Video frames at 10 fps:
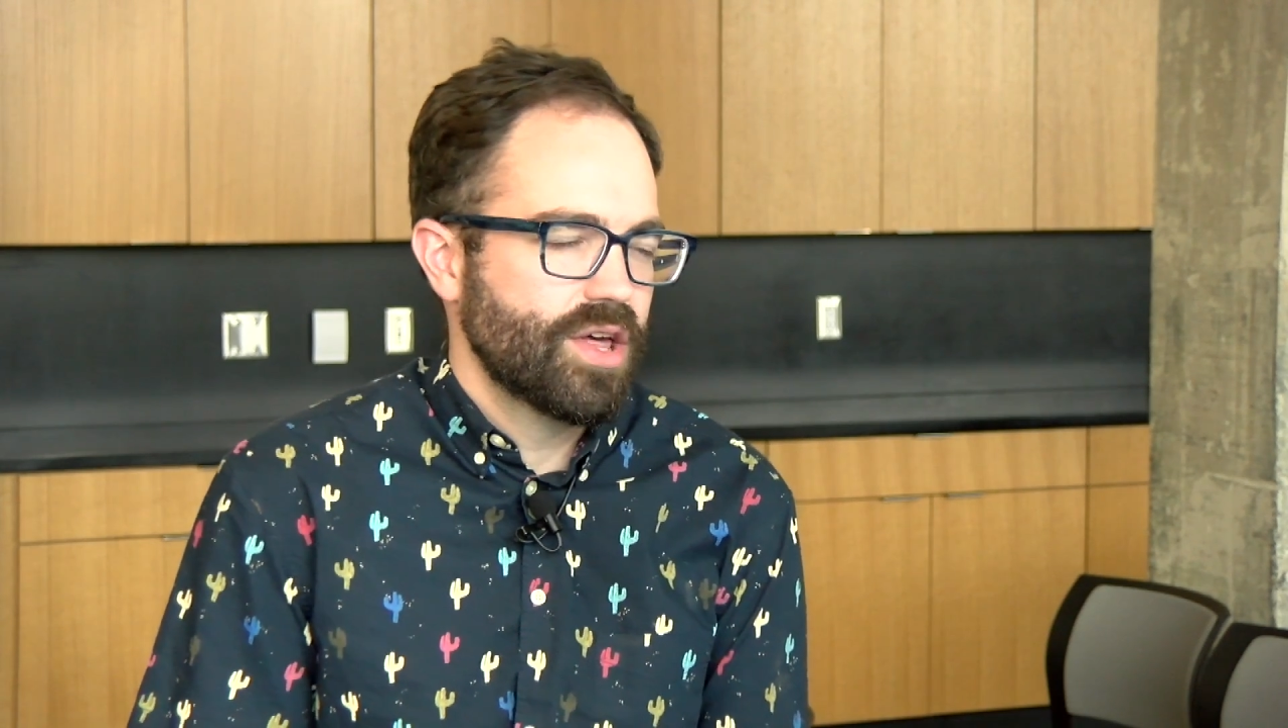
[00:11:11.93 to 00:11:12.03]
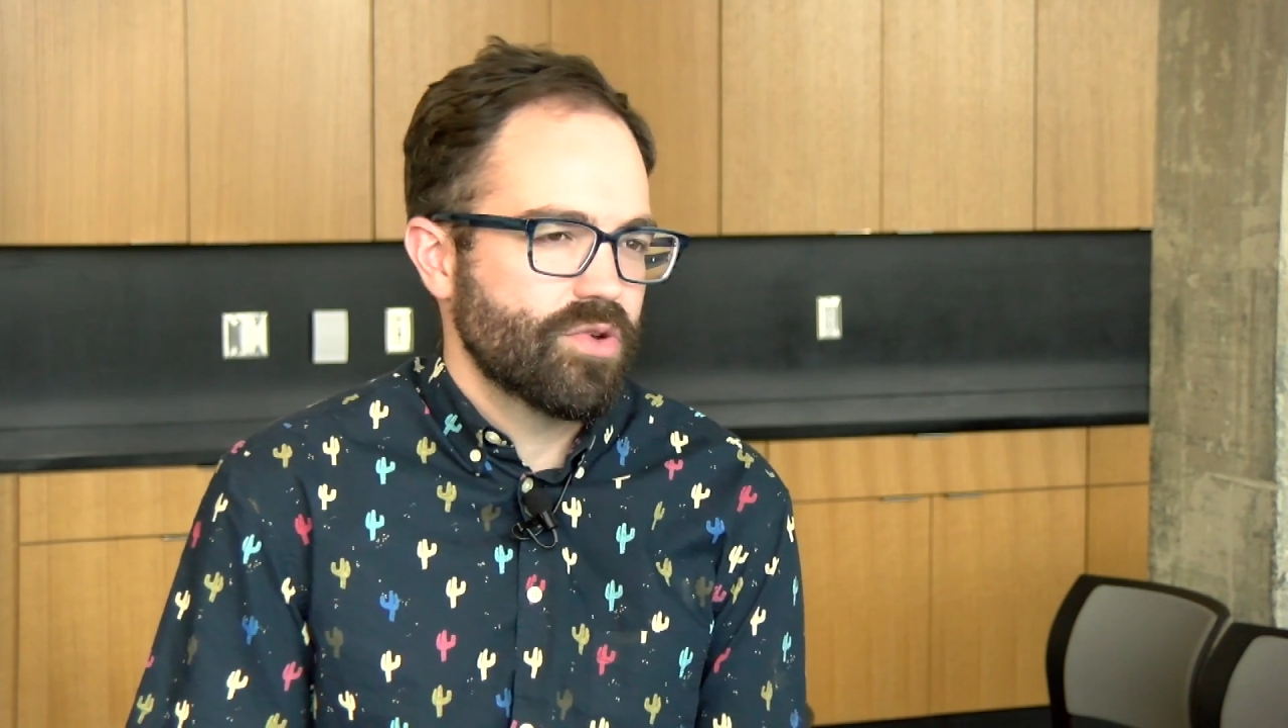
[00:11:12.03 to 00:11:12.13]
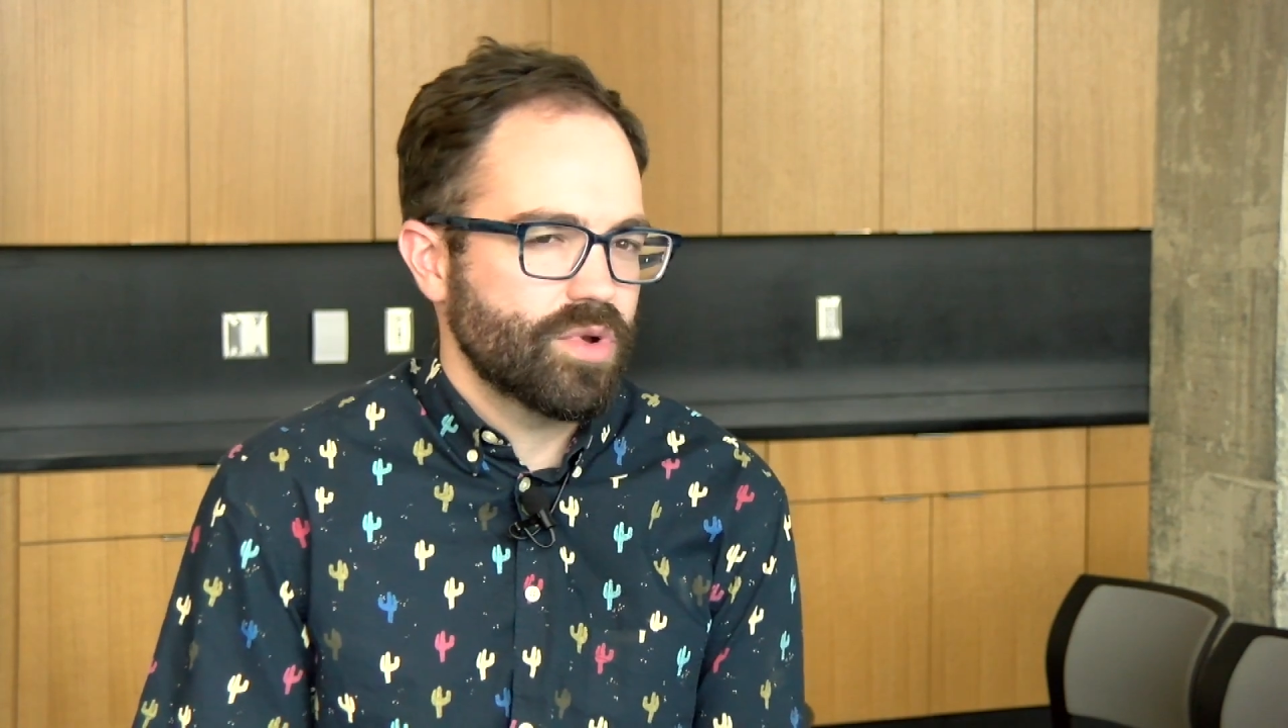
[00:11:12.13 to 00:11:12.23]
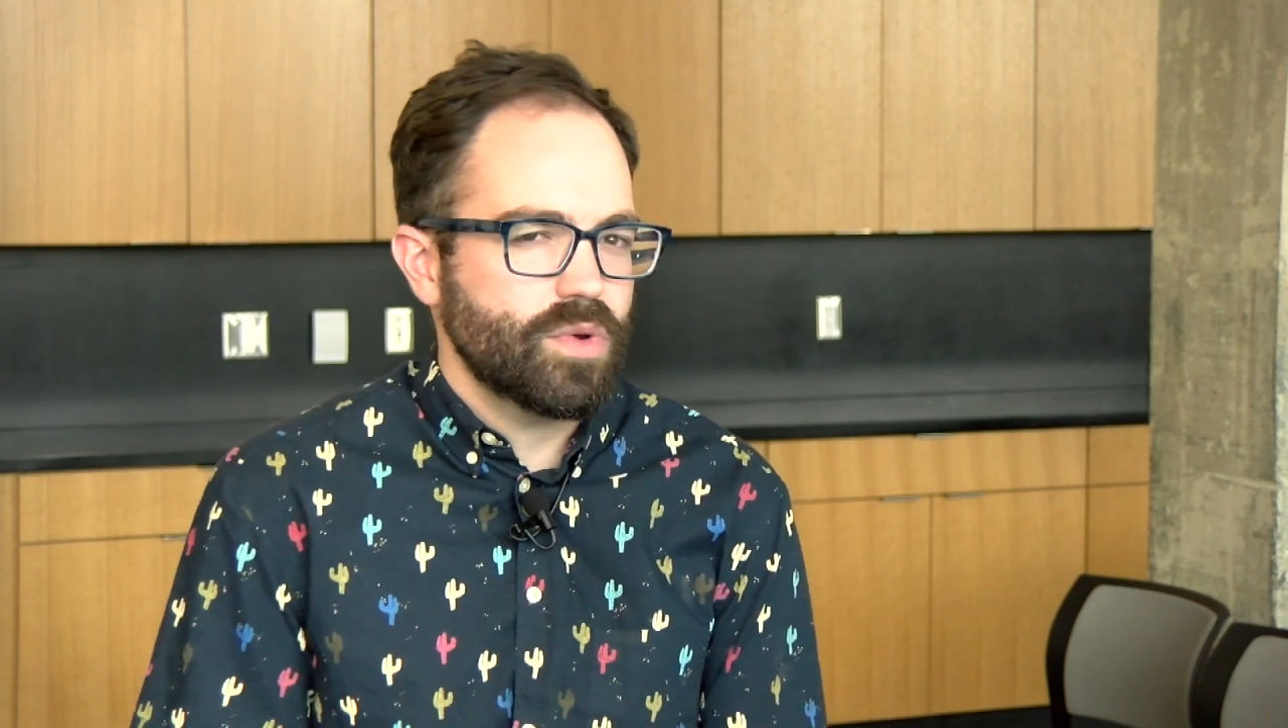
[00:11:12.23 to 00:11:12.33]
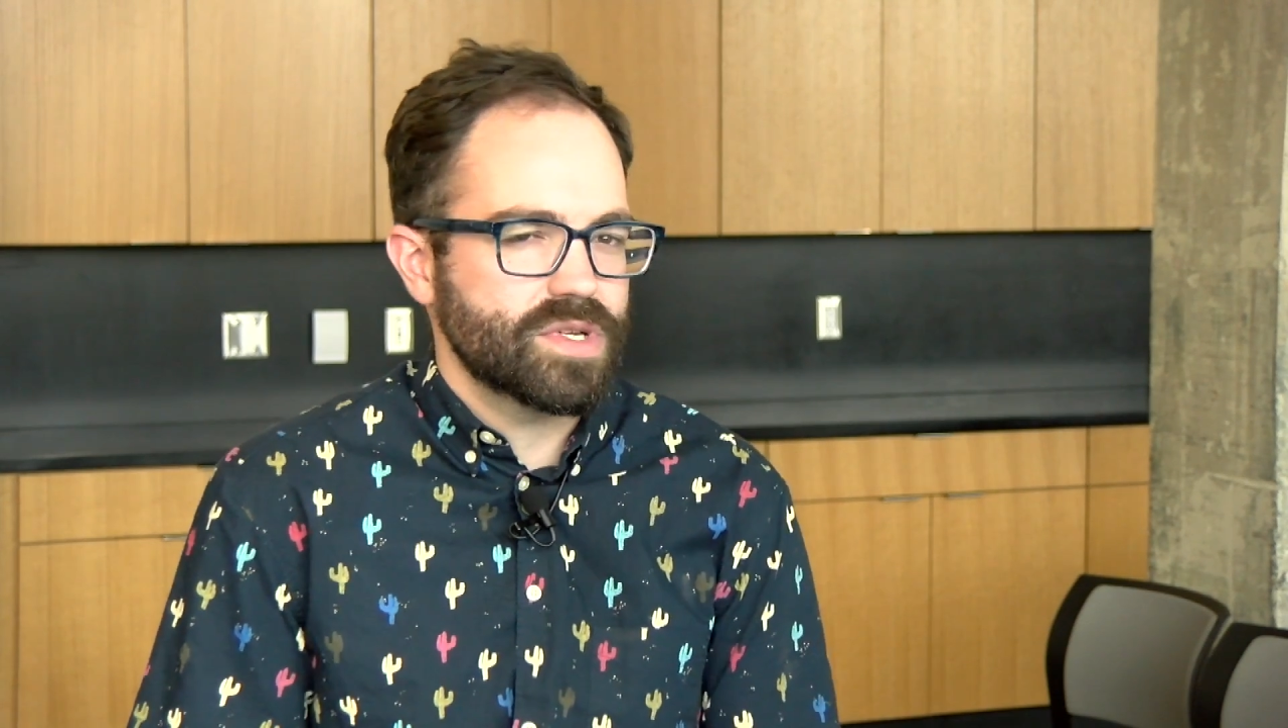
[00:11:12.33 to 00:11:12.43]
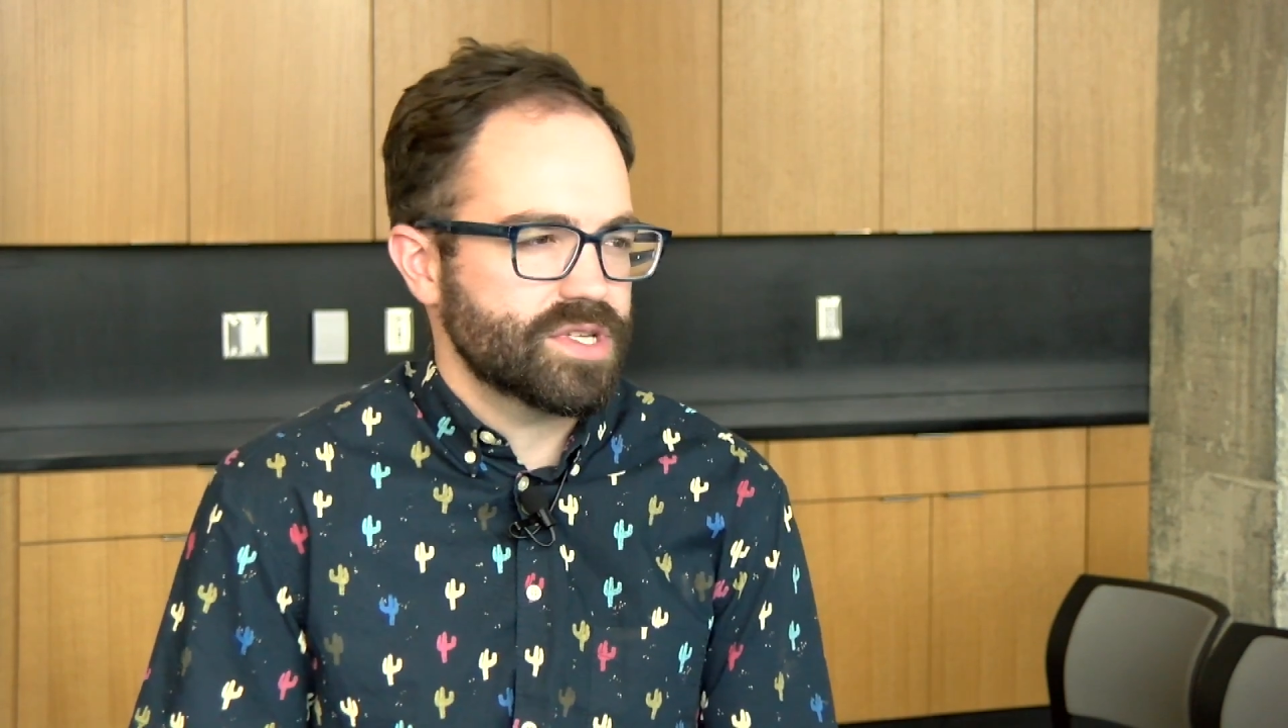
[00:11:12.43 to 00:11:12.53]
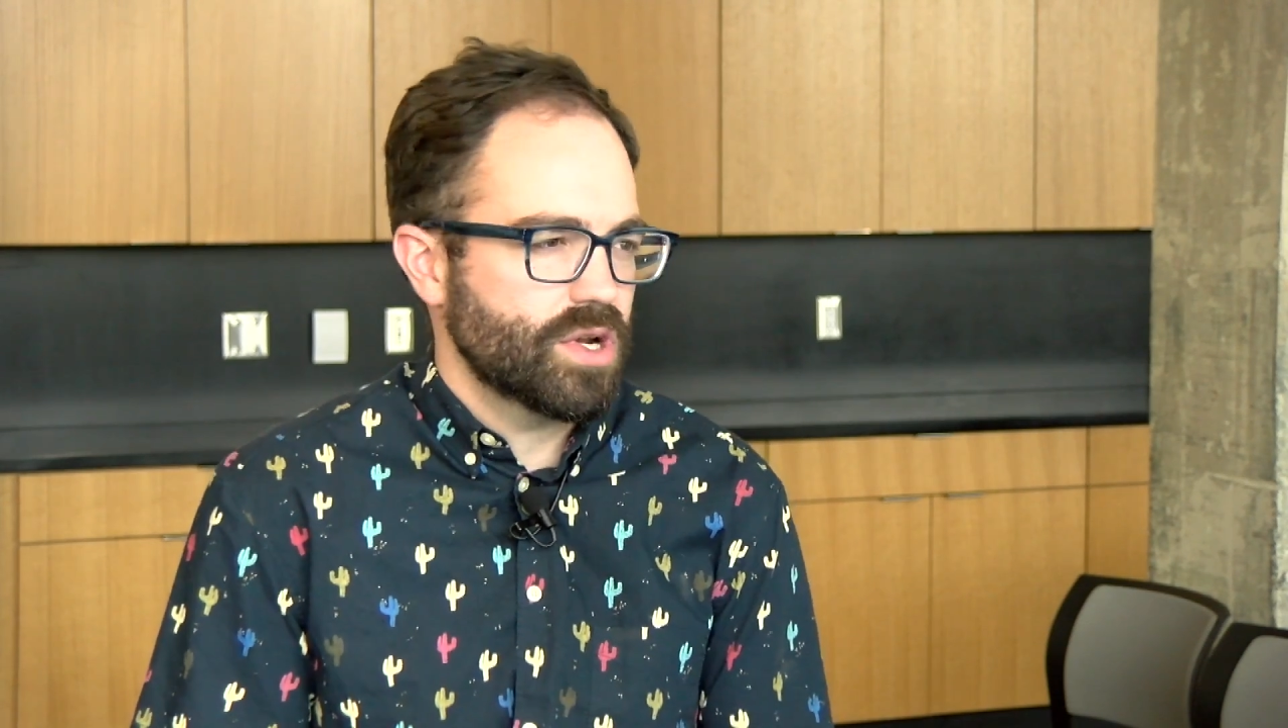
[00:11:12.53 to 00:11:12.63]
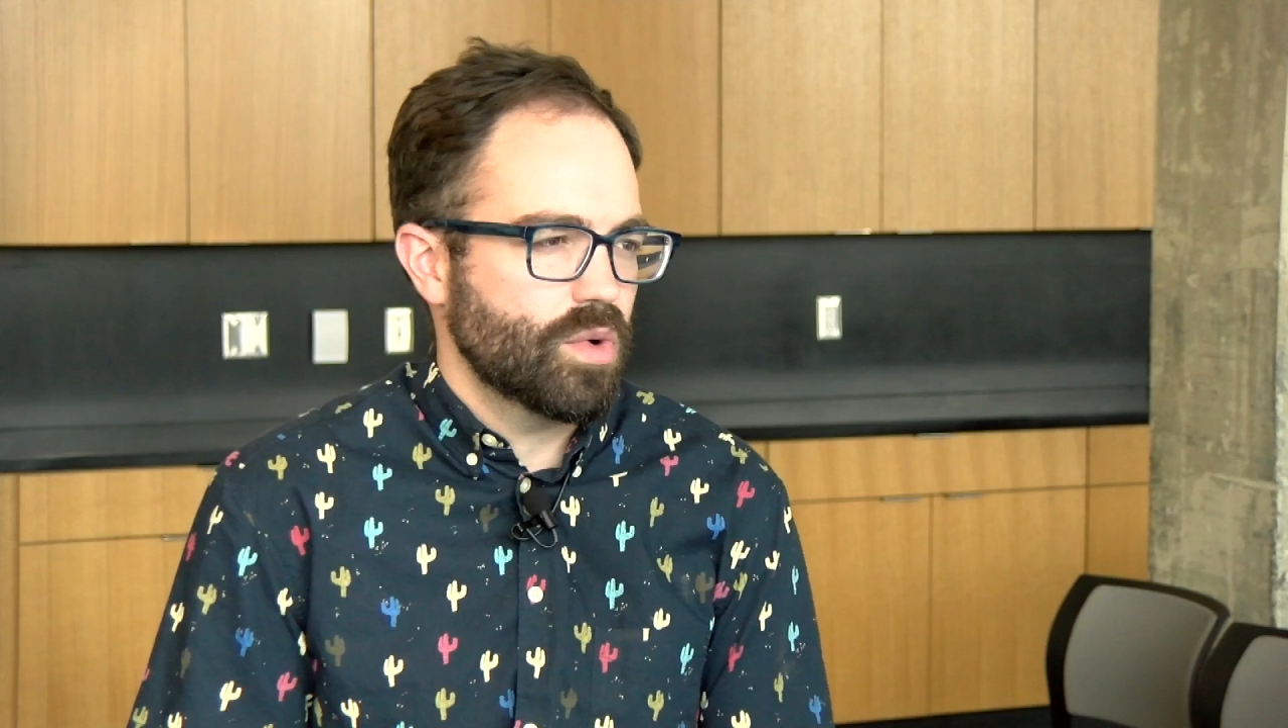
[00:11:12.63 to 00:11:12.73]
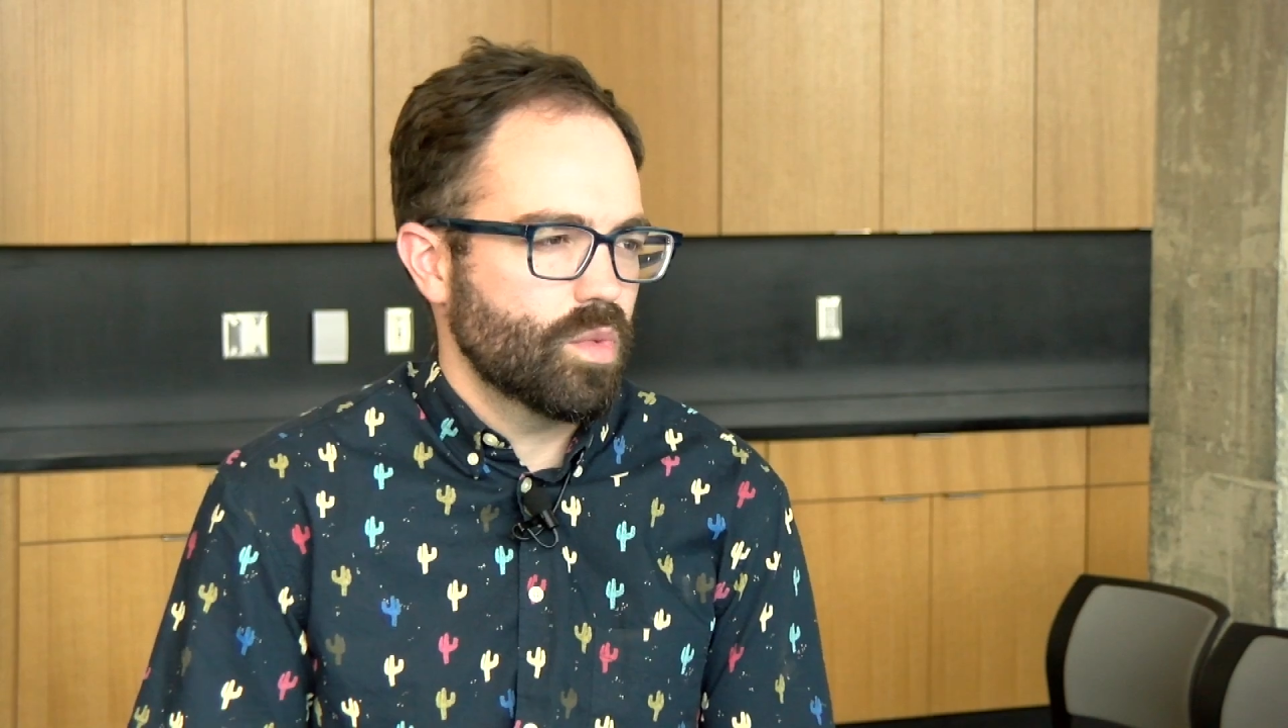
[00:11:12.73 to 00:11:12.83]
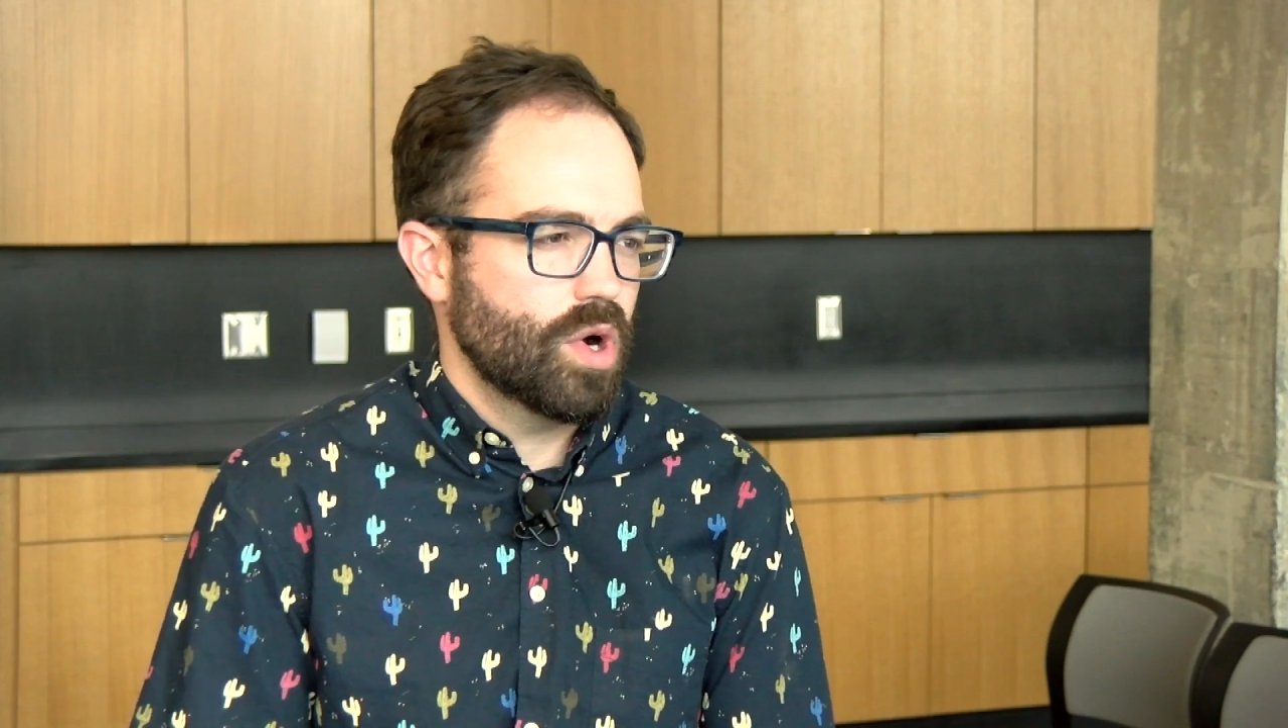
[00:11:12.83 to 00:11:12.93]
It really wasn't